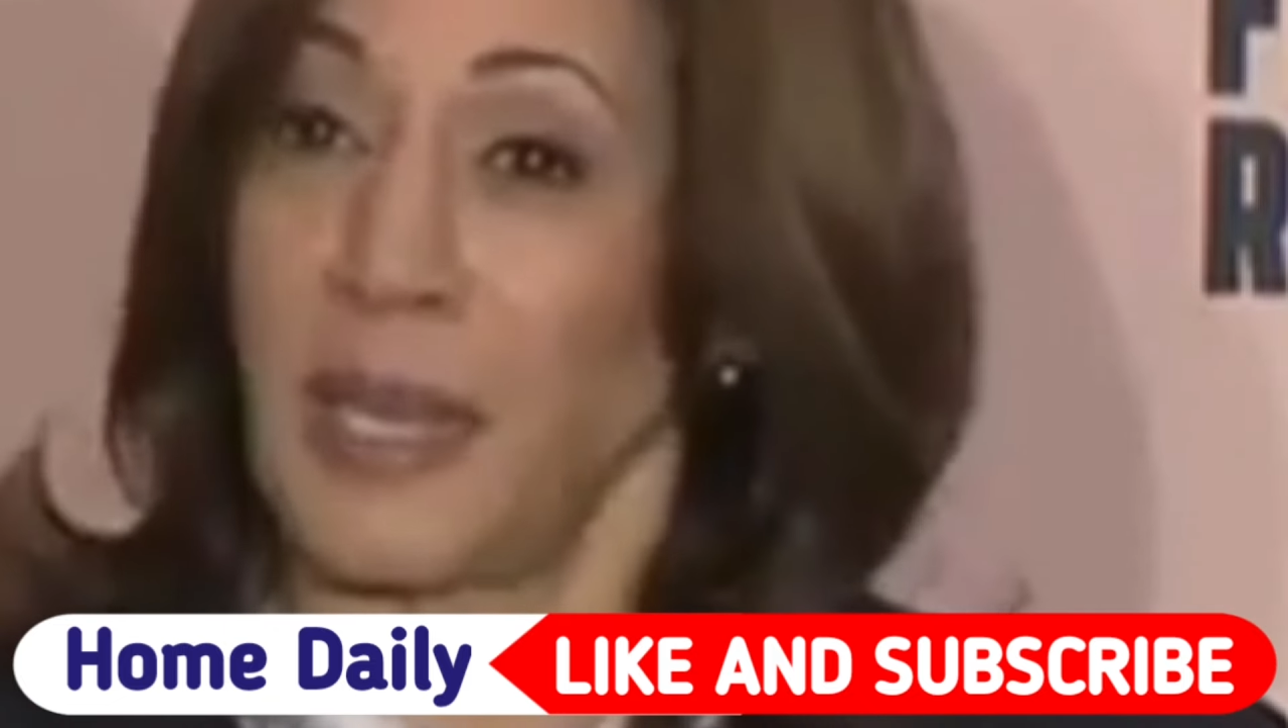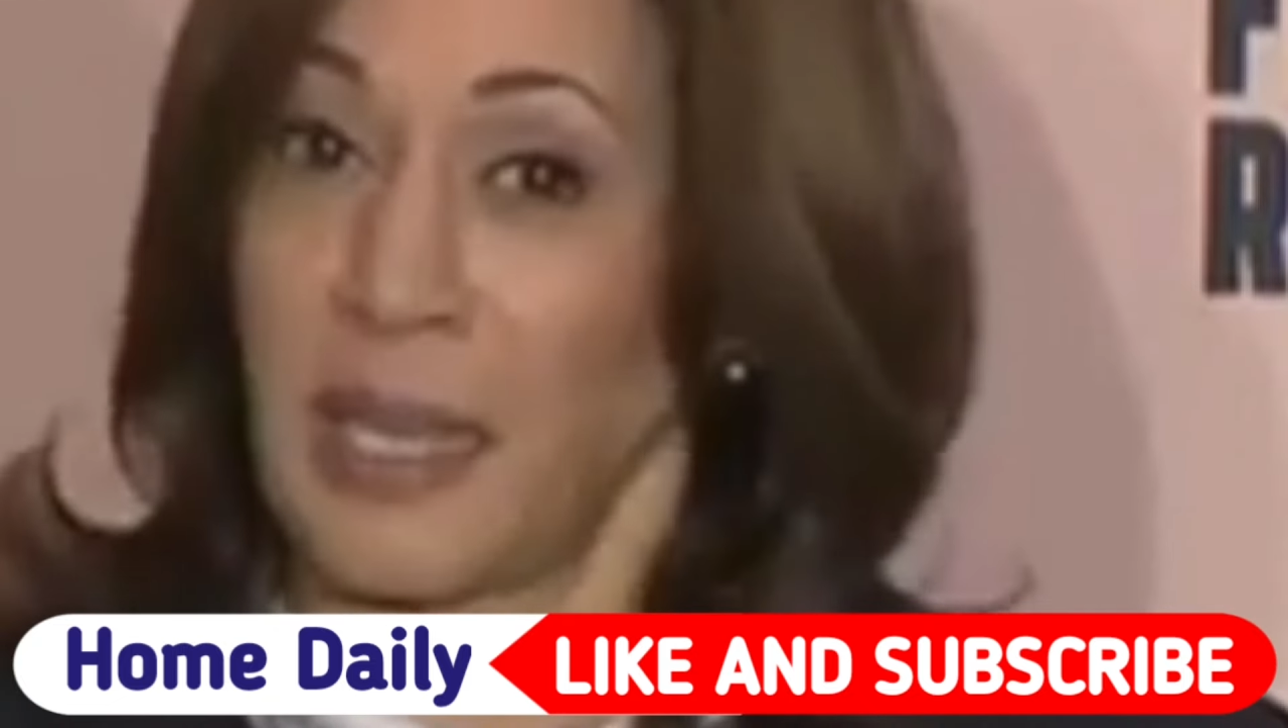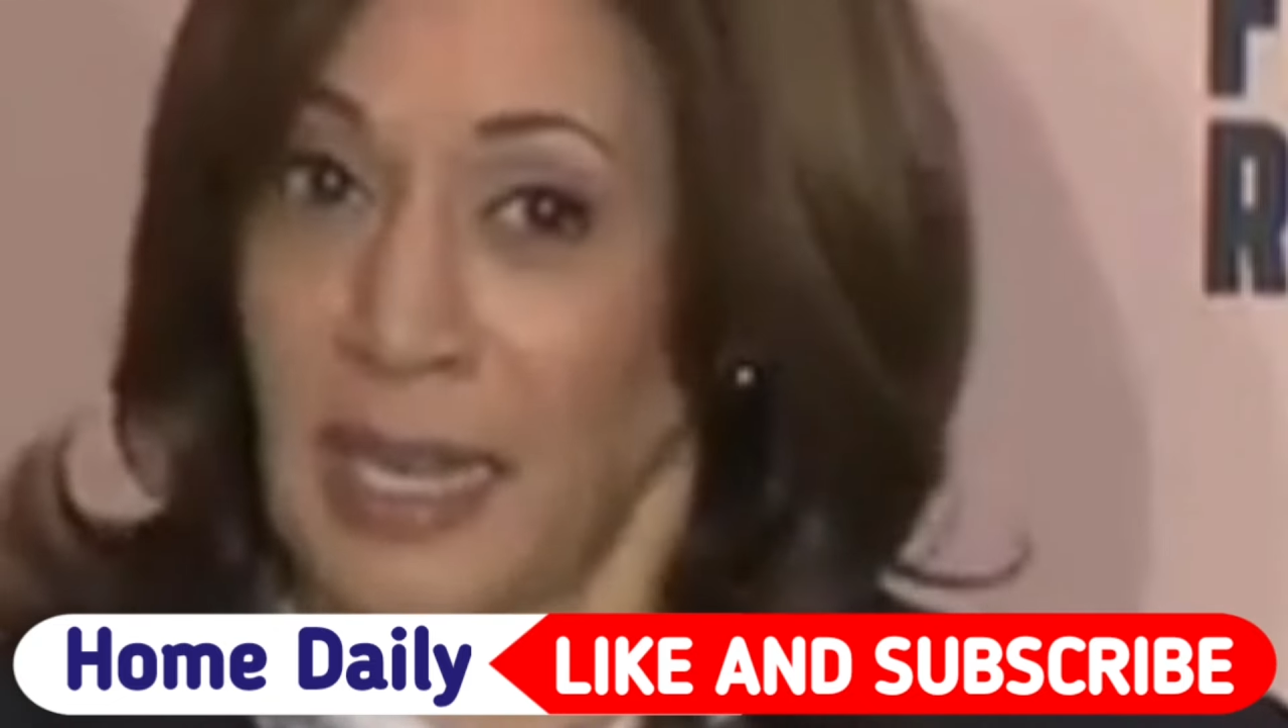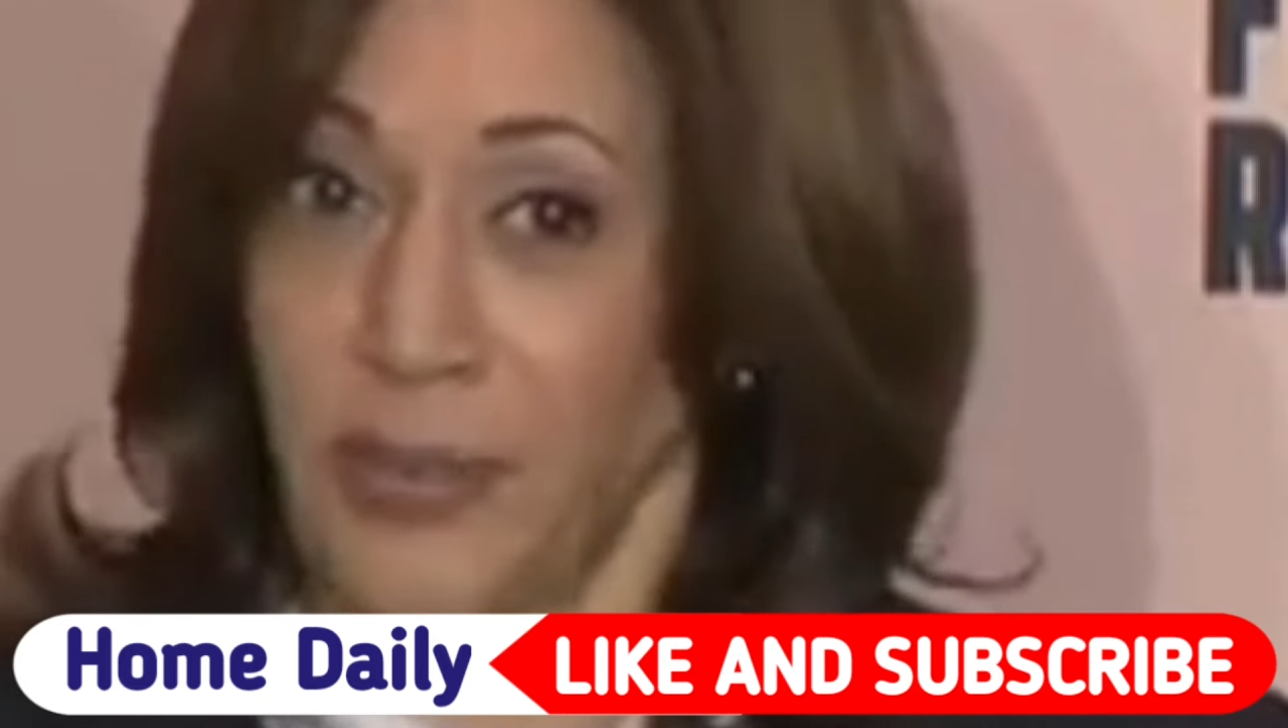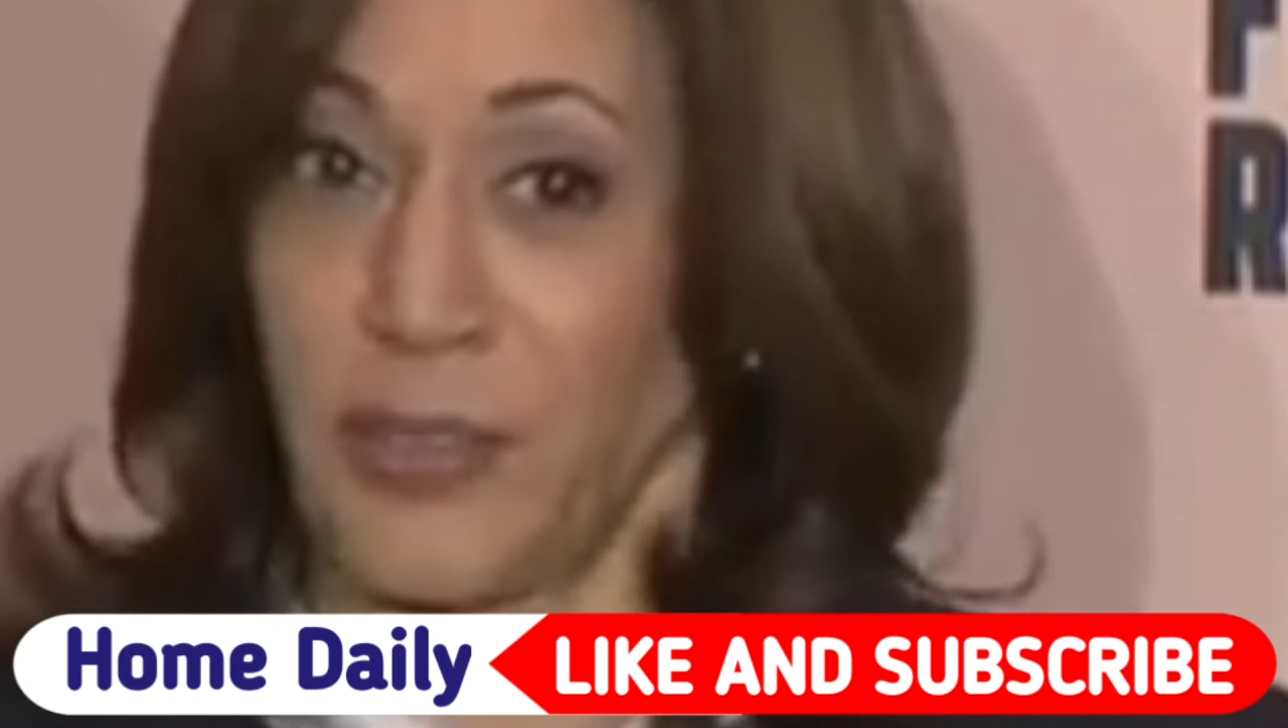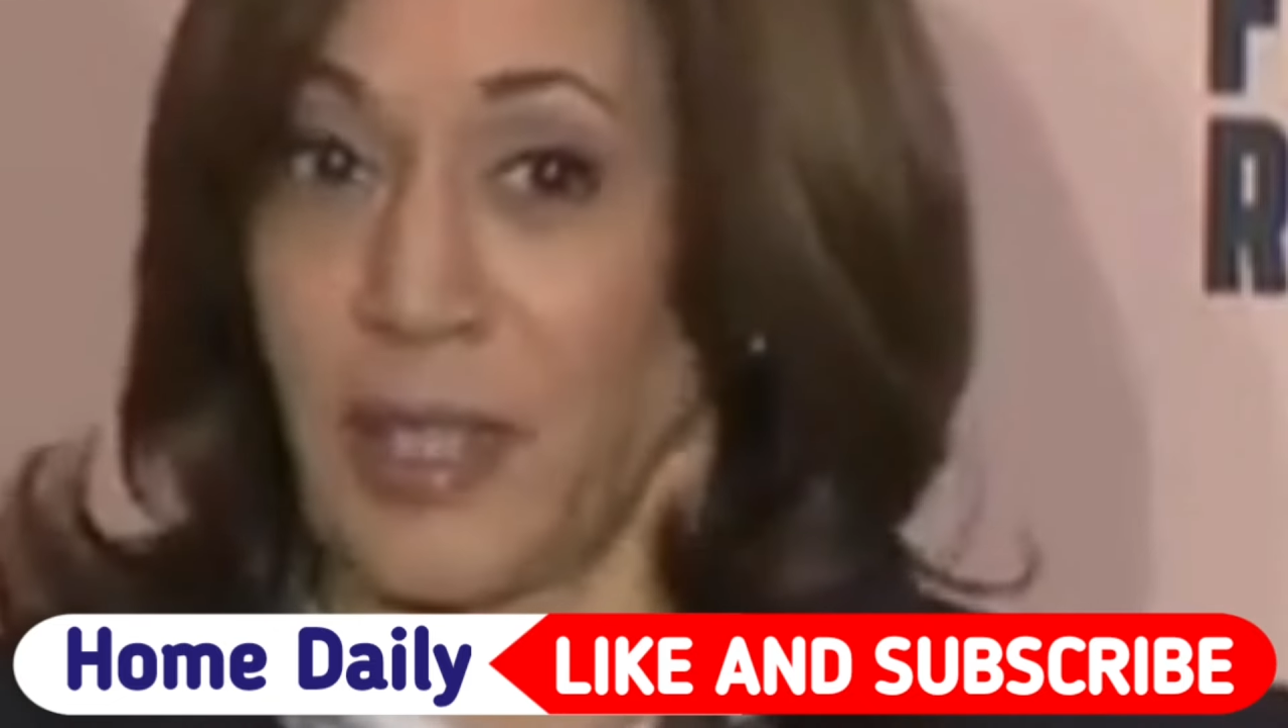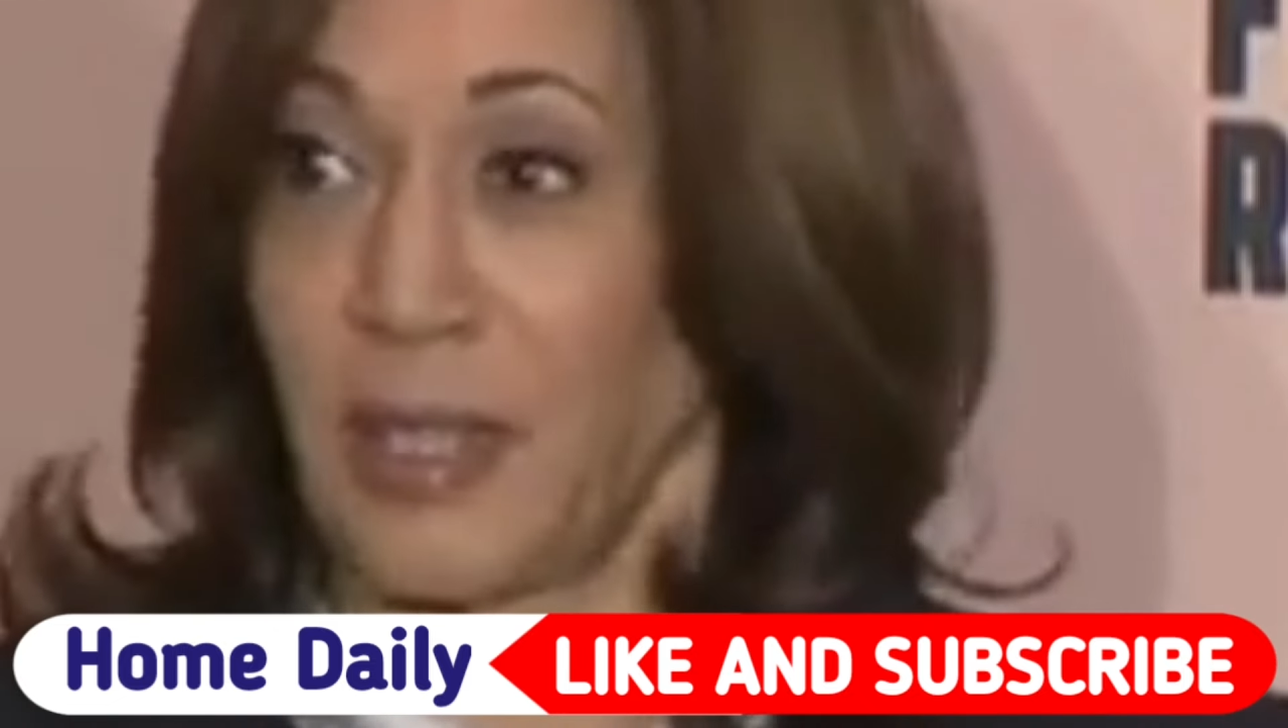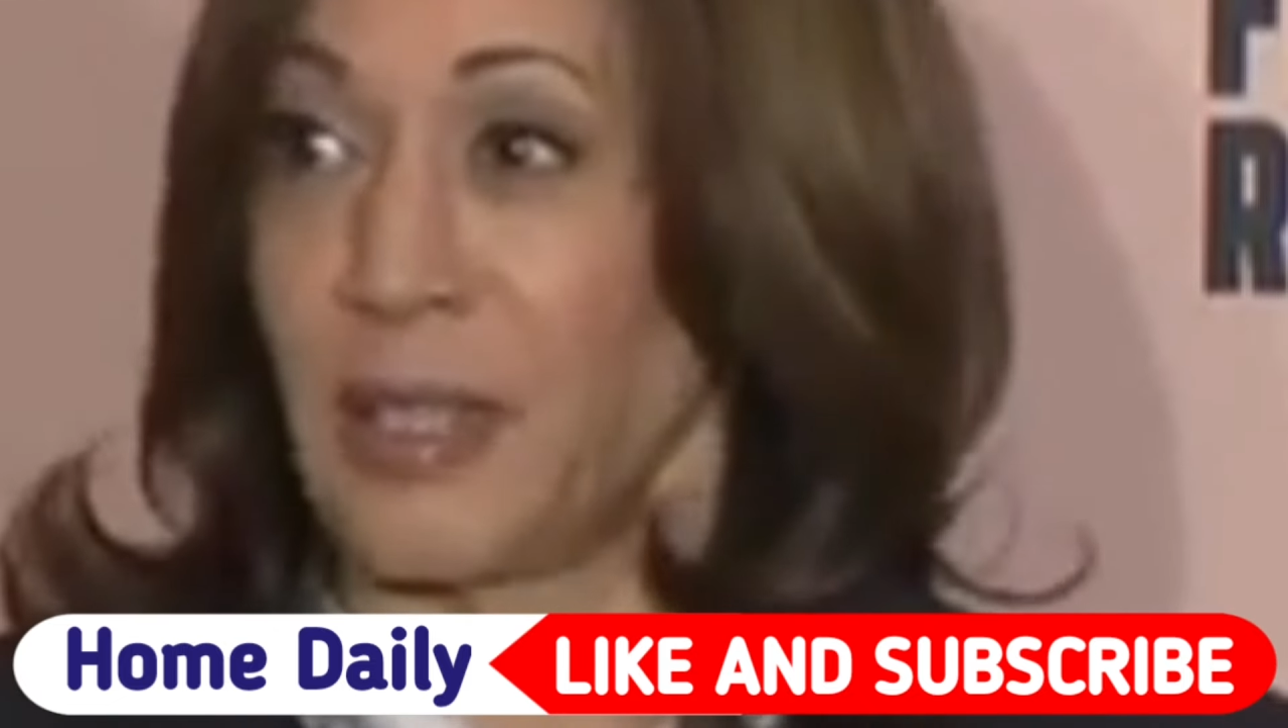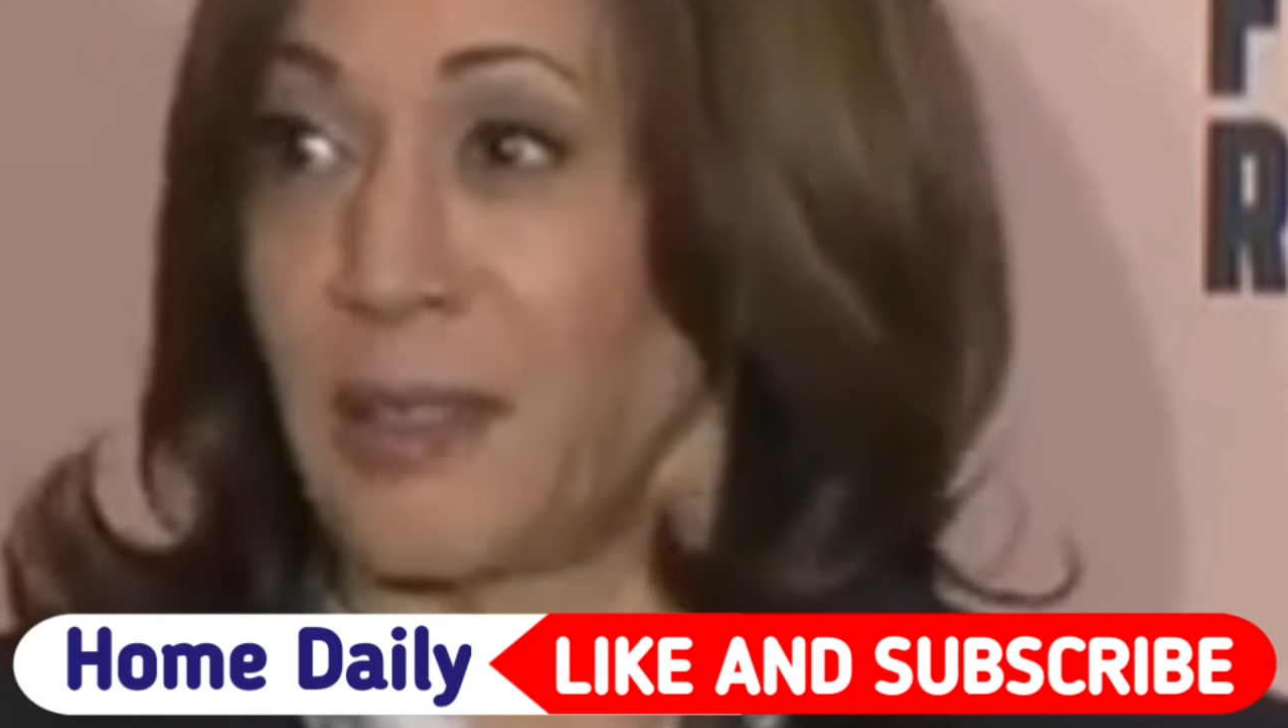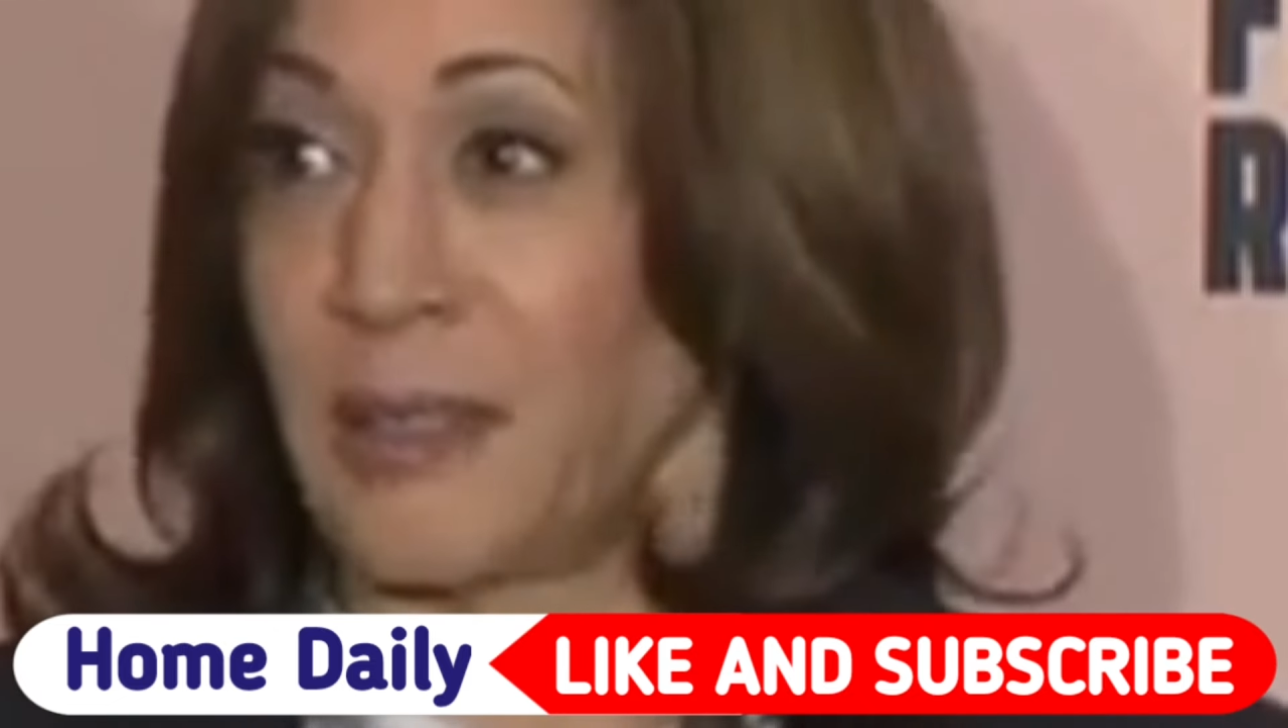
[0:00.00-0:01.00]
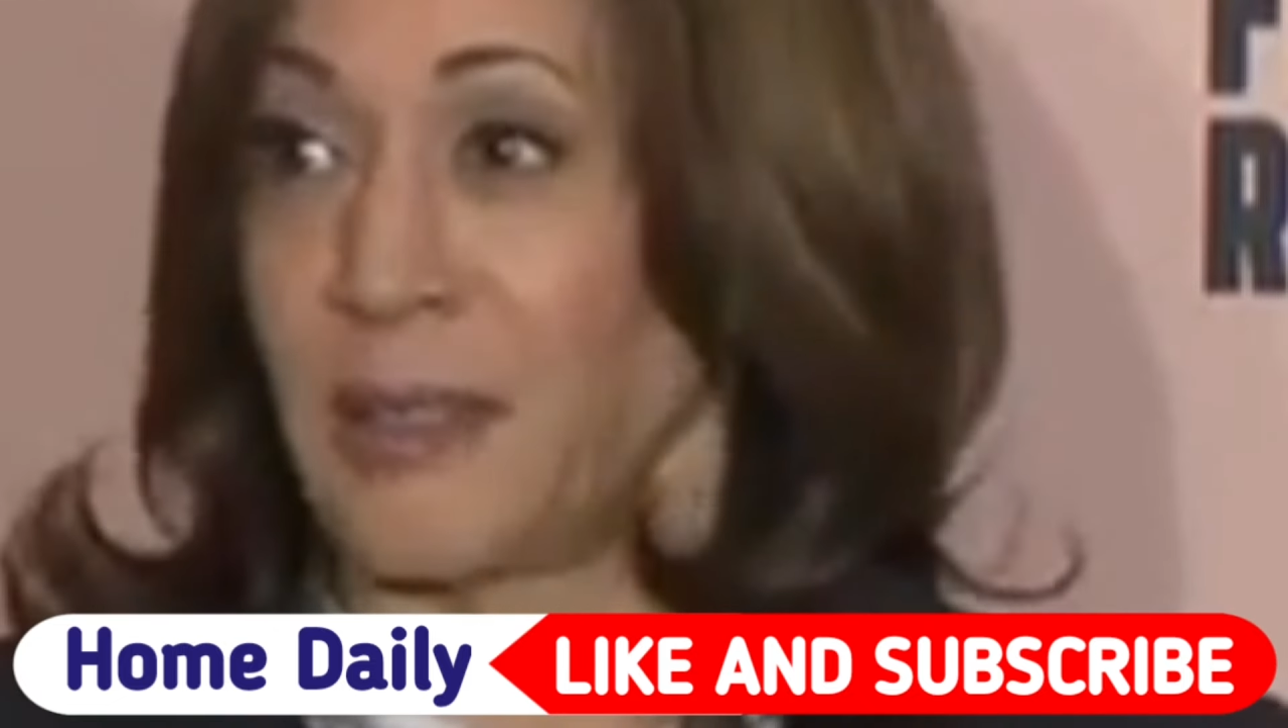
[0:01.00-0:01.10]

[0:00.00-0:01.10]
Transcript: given.